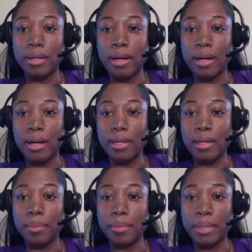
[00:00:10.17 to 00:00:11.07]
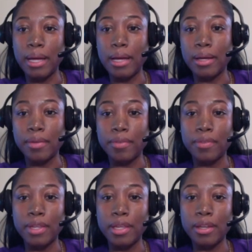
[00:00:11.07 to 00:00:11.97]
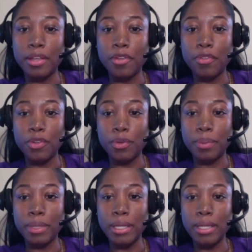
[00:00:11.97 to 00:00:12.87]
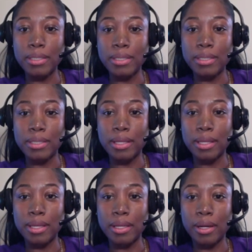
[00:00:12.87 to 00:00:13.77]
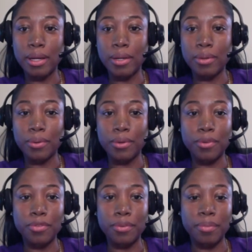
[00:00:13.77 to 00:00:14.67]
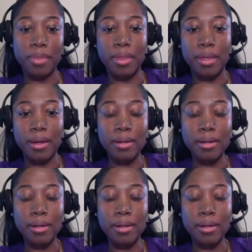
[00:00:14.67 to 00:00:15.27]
I am live in a few places, and then I'll go from there.